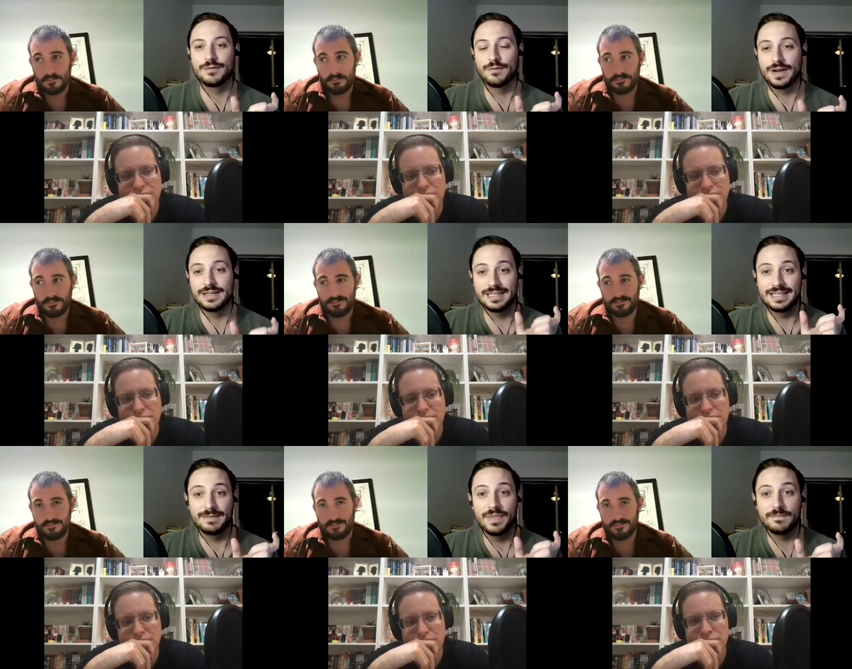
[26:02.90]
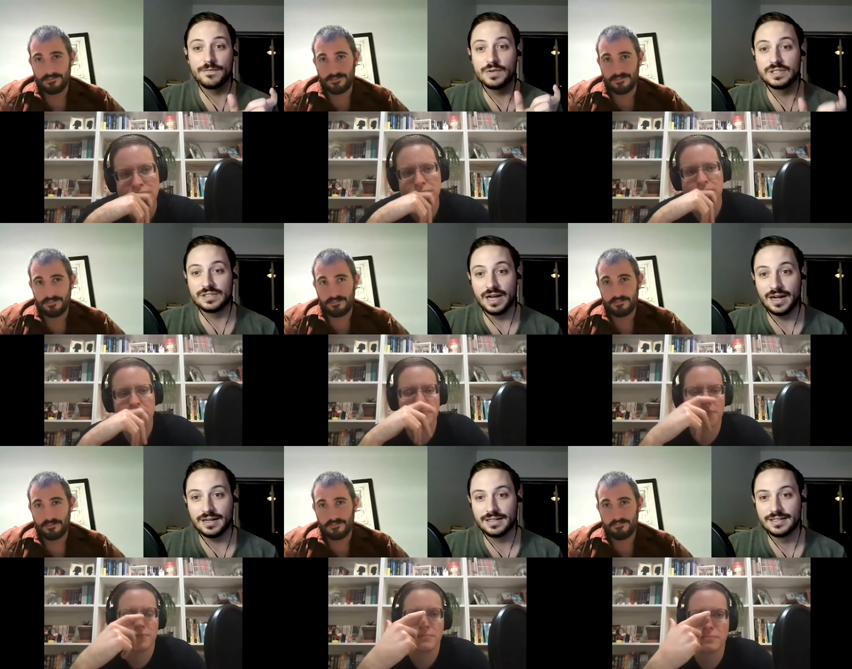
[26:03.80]
Speaker 1: your friend to give them free
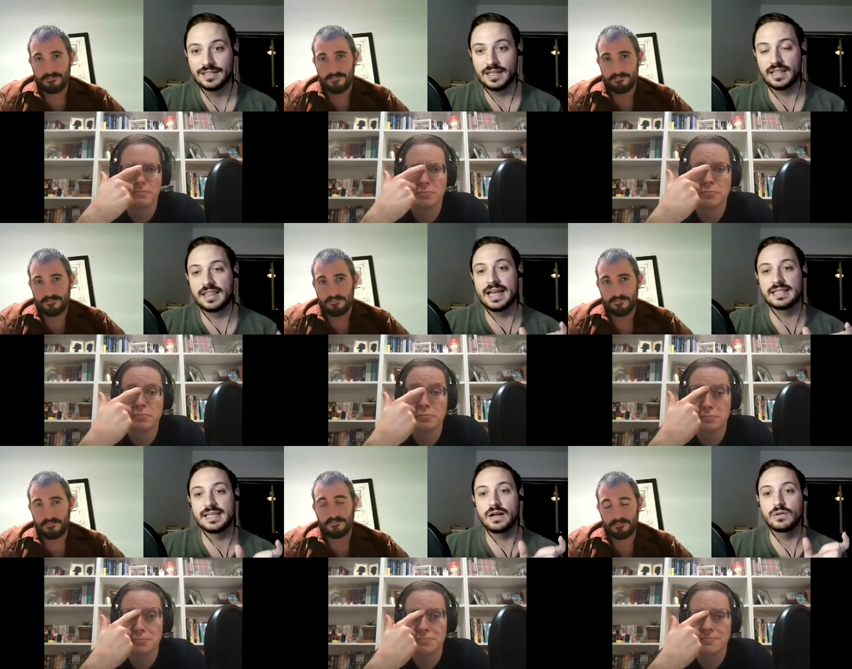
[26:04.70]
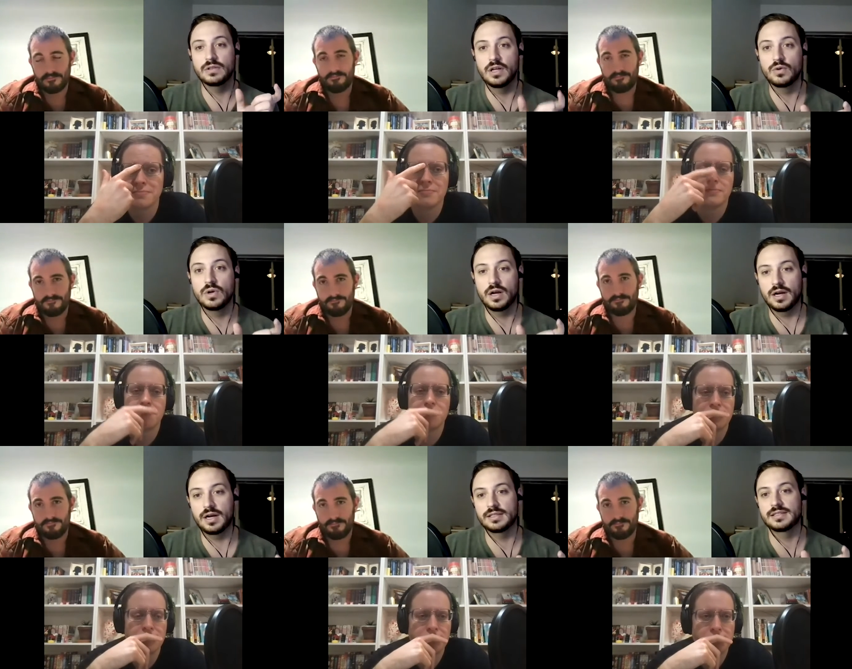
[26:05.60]
stock like that's how low
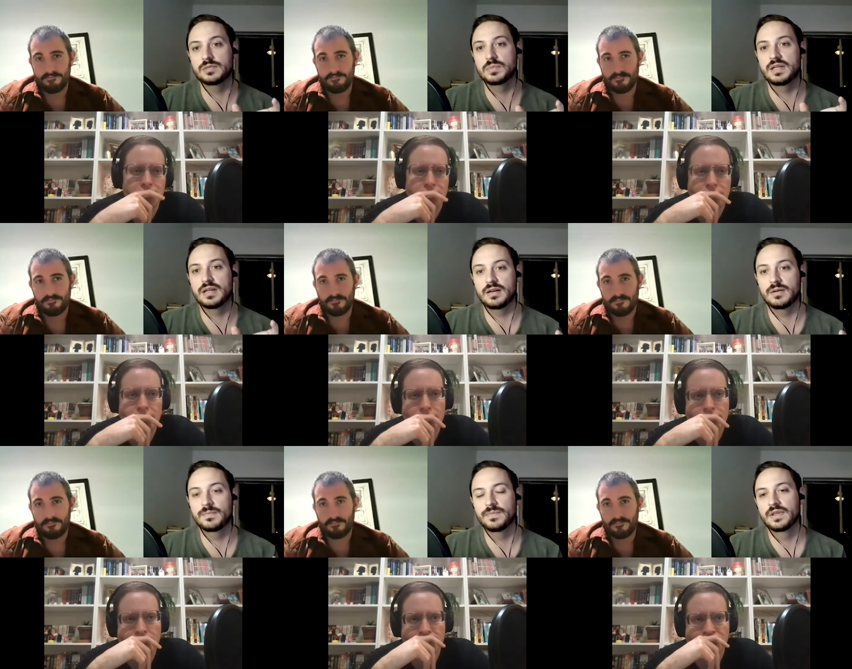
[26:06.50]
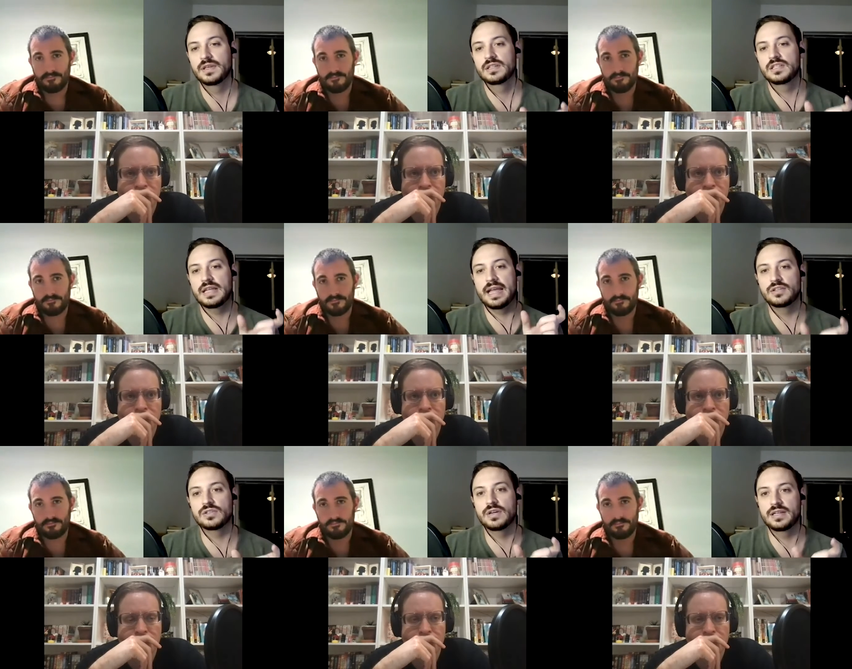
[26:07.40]
cost it's become to
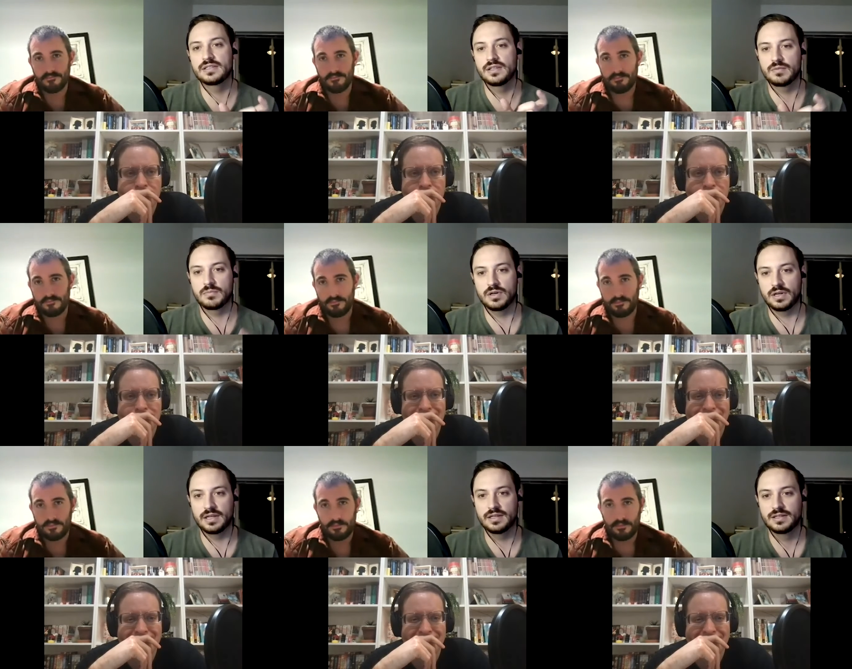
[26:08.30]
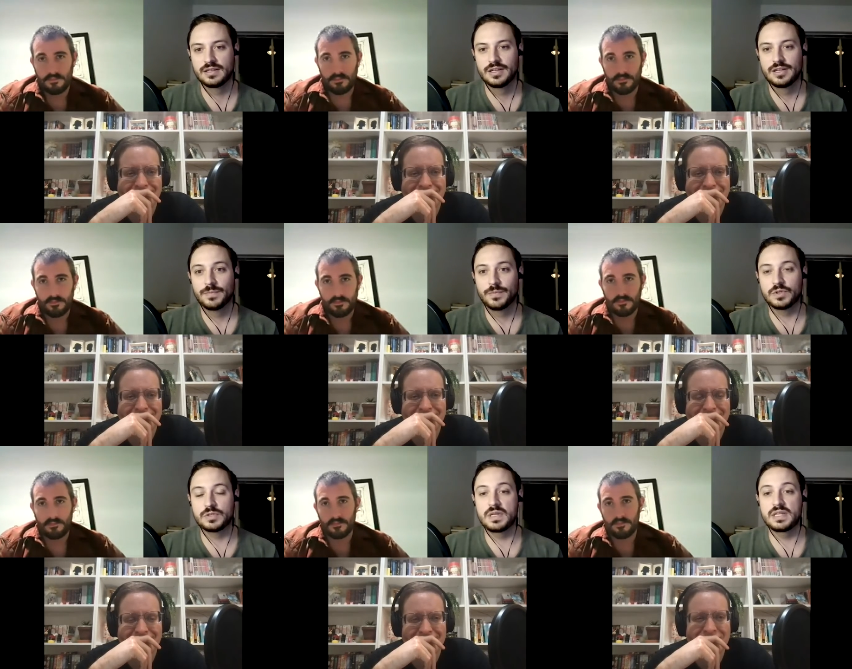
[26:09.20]
enter into the market
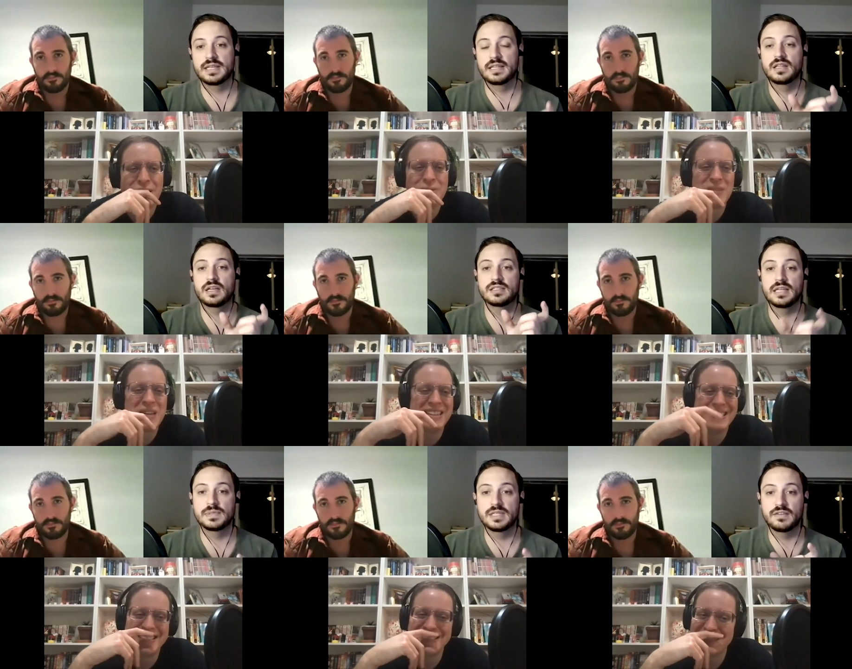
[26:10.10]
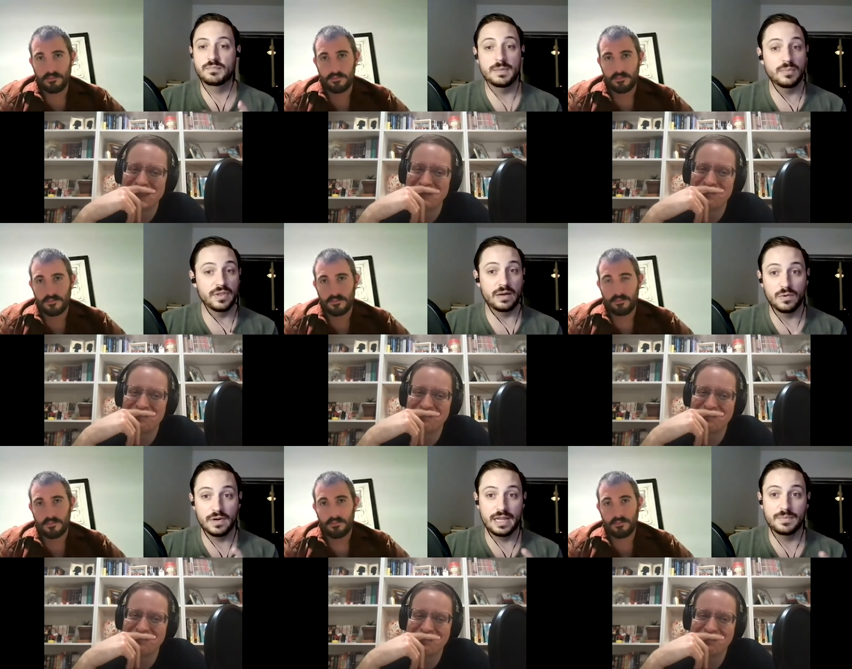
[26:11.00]
which means that a subset of people that
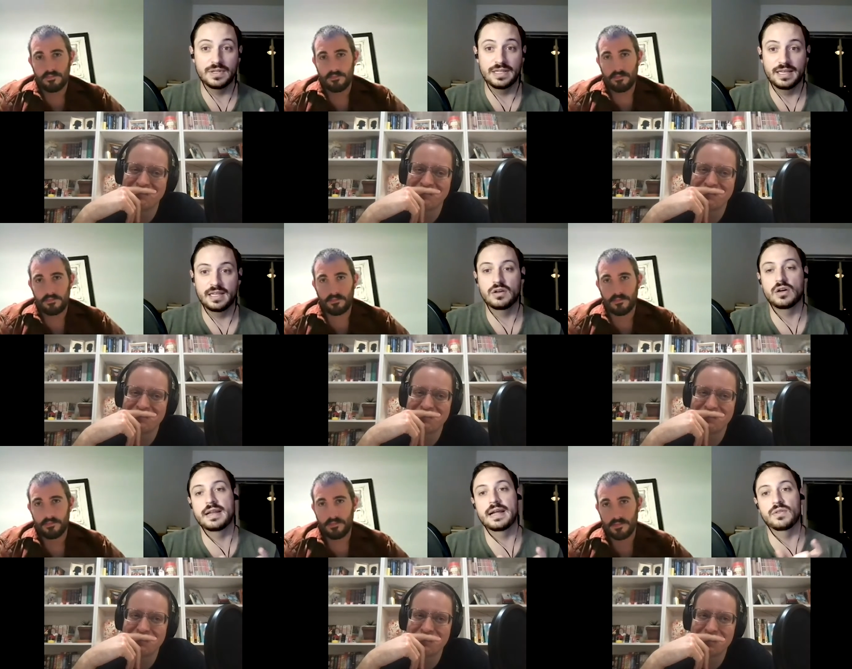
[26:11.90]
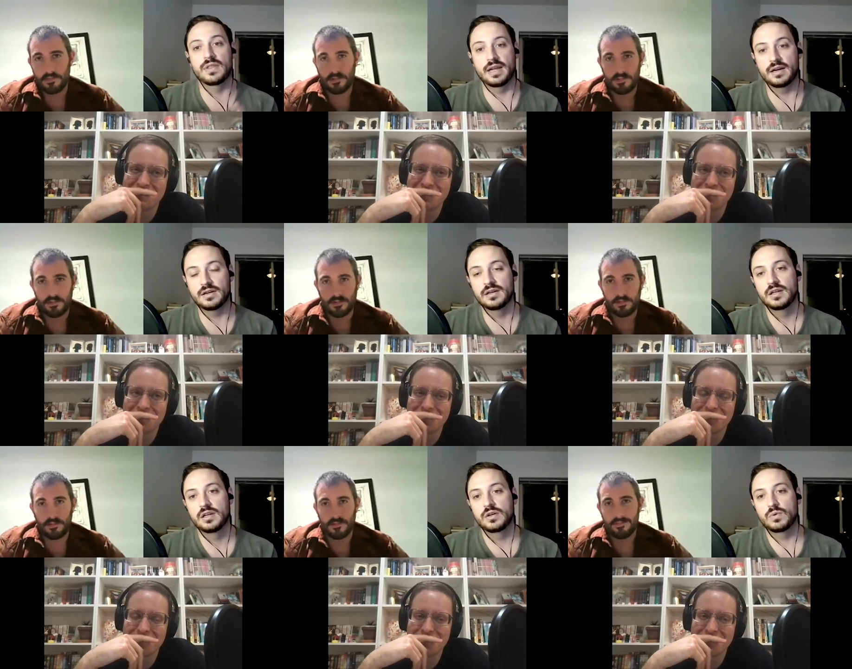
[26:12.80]
weren't able to get in are now there,
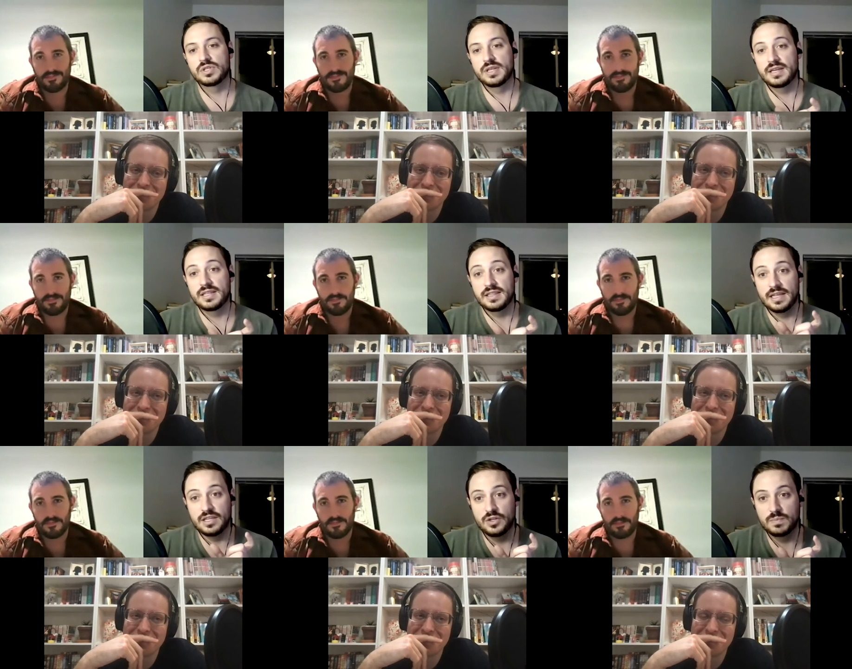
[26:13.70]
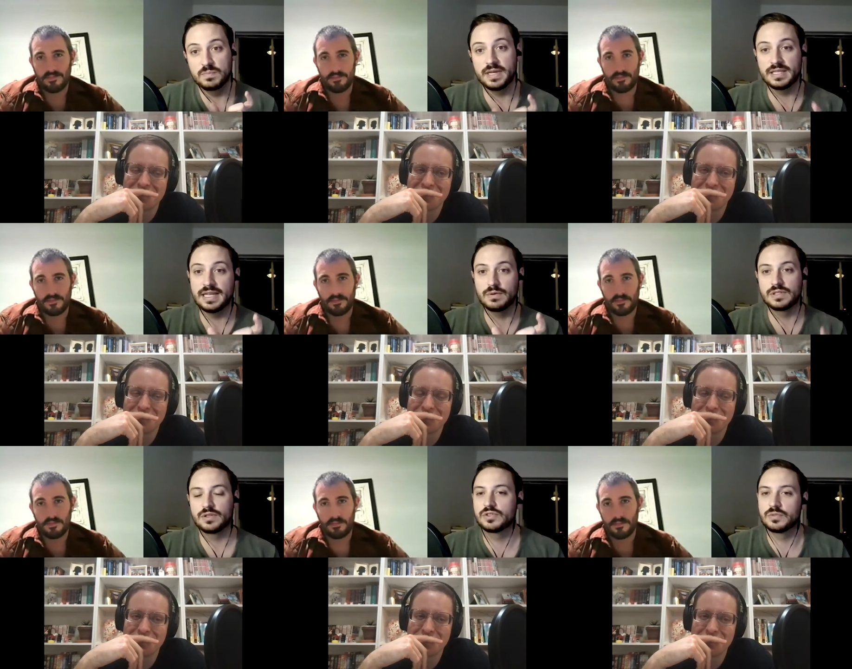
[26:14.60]
which then, and then you mix that with
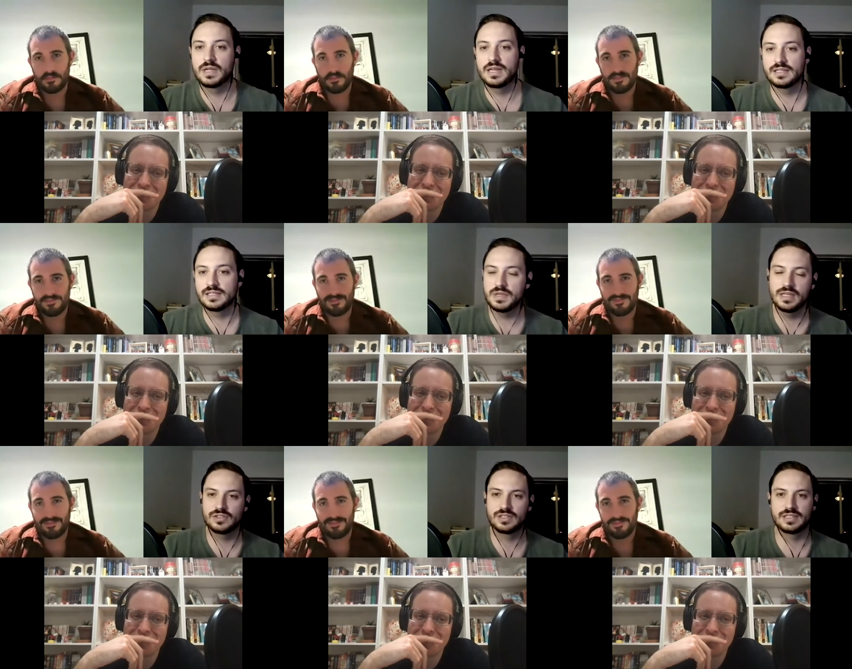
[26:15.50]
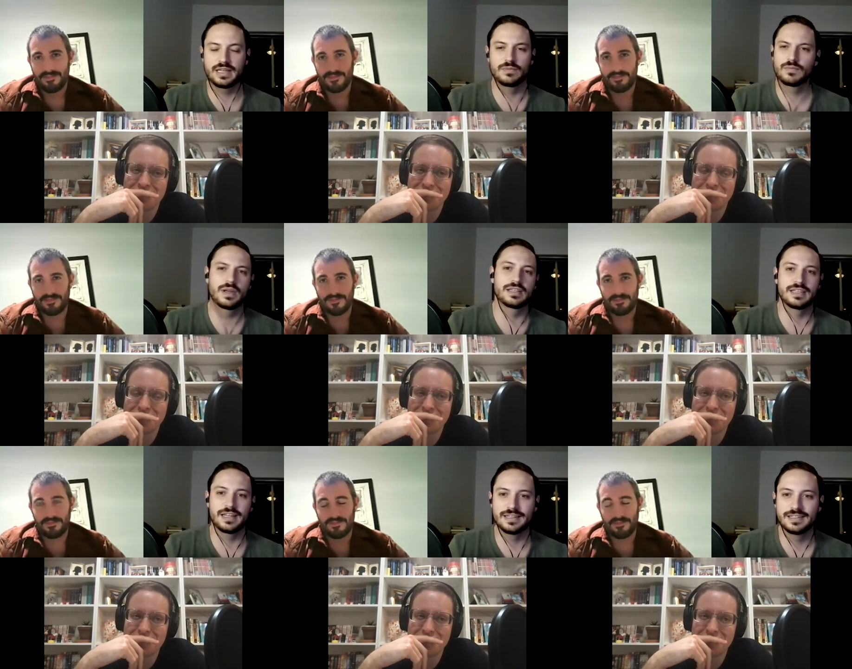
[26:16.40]
social media. To me, it's just like, wait a
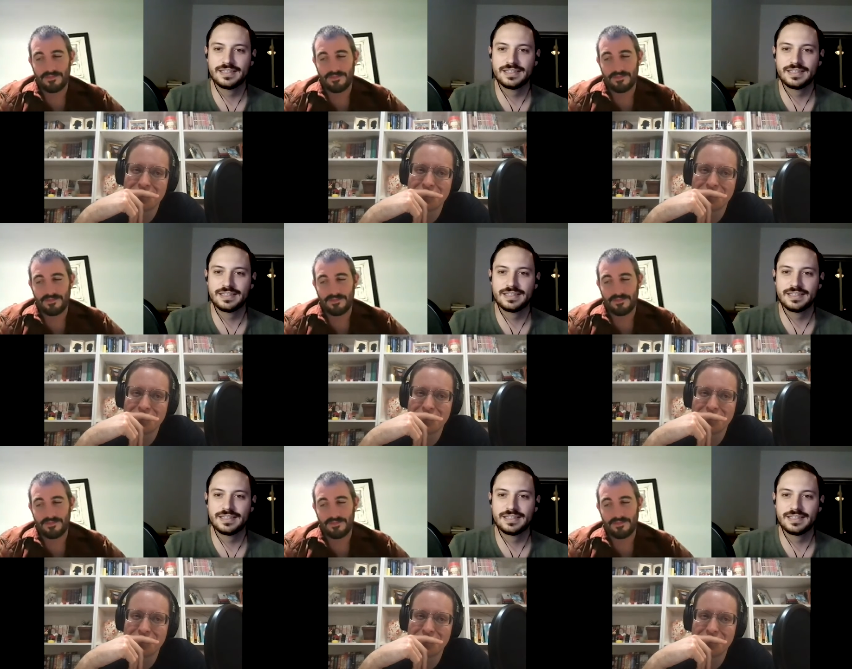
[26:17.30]
sec,